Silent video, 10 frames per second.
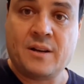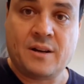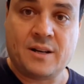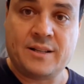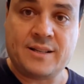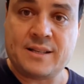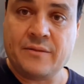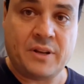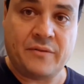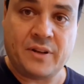this
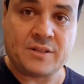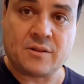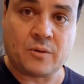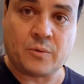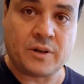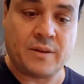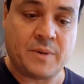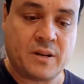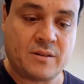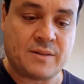even if it is not working,
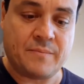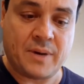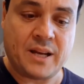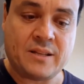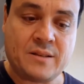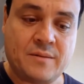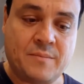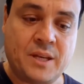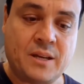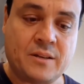because it might
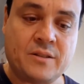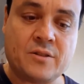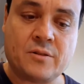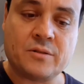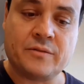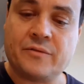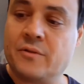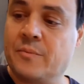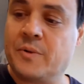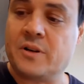be a good donor
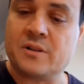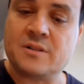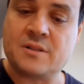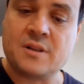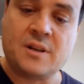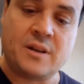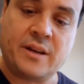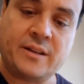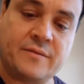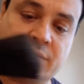for parts
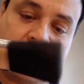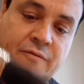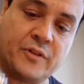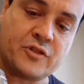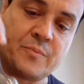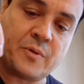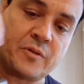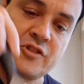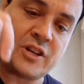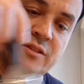in a future
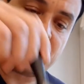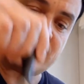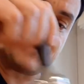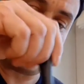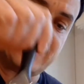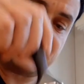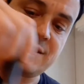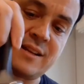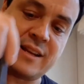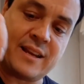project or something like
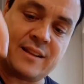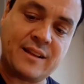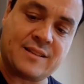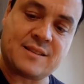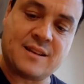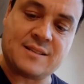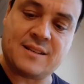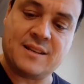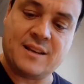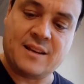this. And again, like
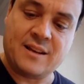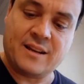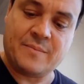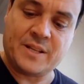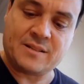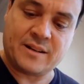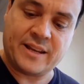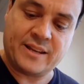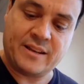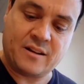SCSI elements are
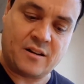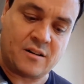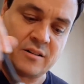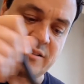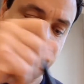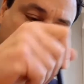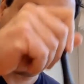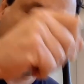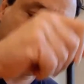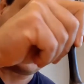getting harder and
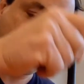harder to